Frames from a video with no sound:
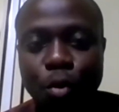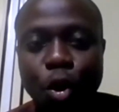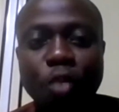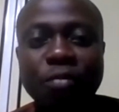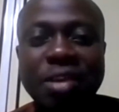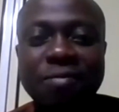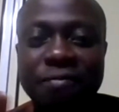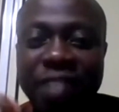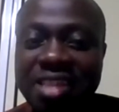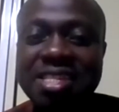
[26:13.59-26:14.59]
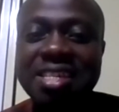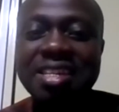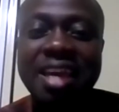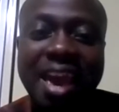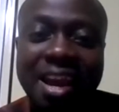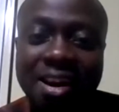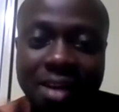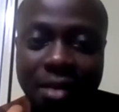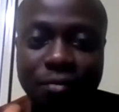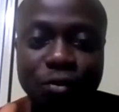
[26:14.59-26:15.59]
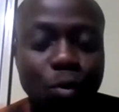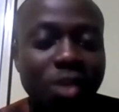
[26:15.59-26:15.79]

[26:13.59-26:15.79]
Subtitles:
of inventing the aircraft